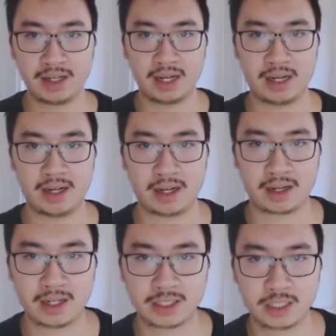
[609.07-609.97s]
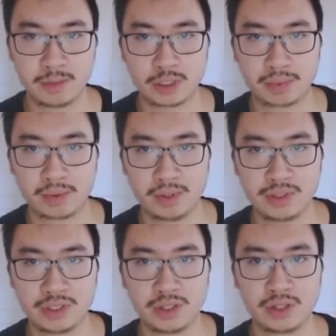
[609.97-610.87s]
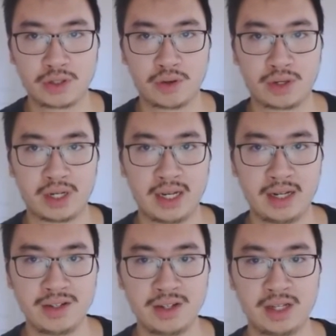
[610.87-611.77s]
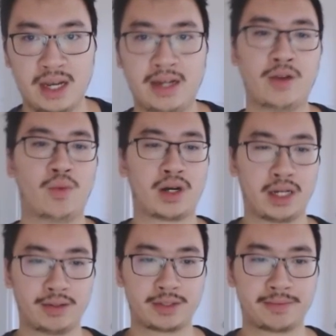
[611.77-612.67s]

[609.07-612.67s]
and customers peruse, go to the end, and then walk out.